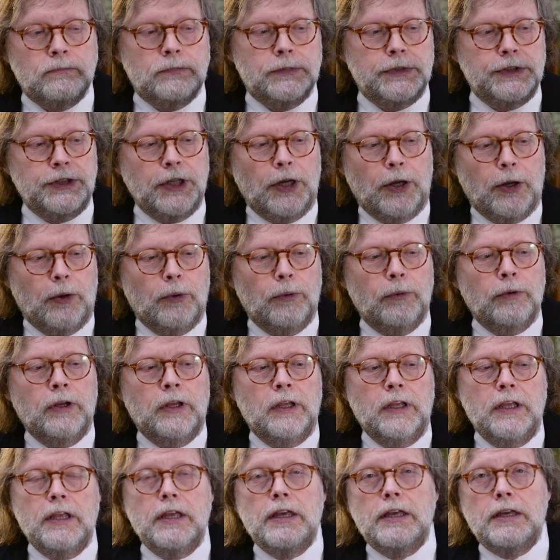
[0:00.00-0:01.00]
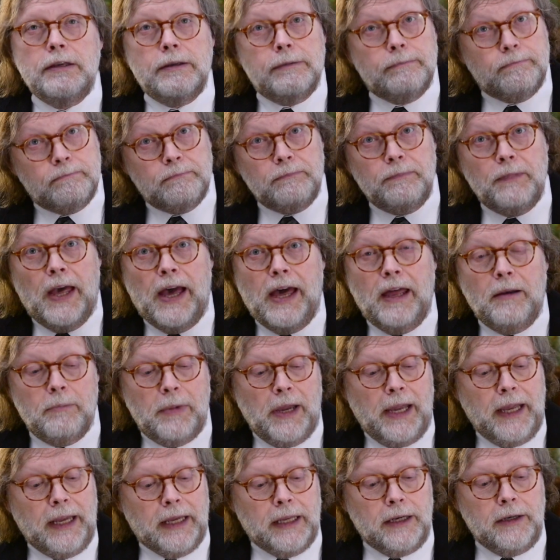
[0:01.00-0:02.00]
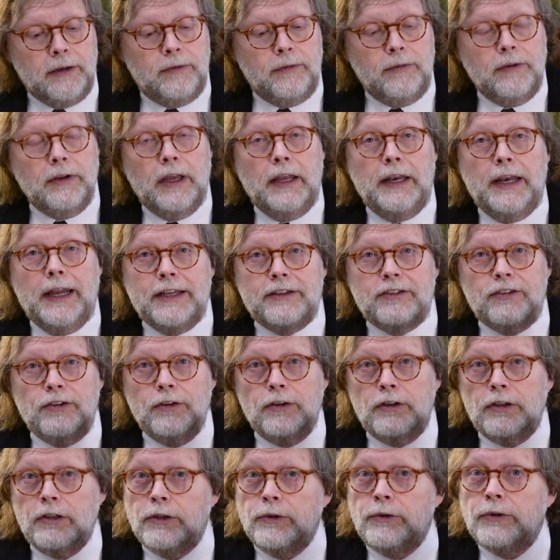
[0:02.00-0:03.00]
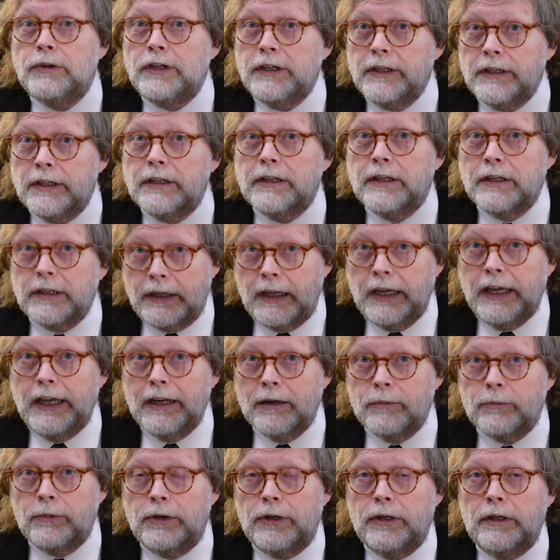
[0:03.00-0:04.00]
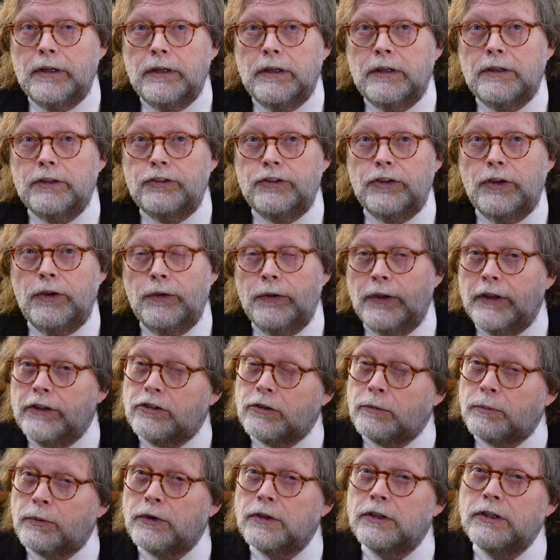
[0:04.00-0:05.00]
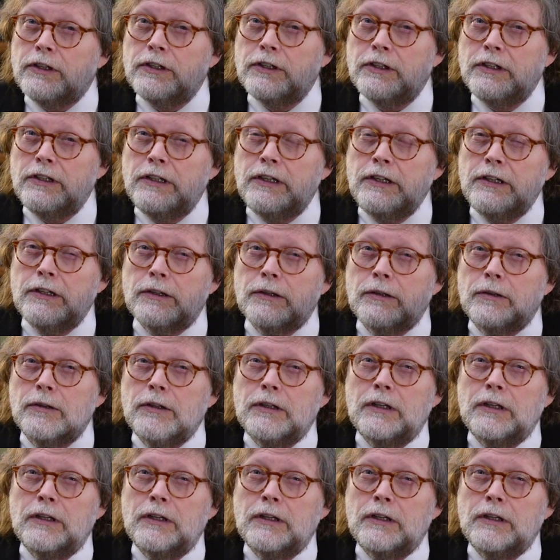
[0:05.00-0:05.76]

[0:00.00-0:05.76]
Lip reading: So not bad. And that's including a camera. So that's a pretty good deal.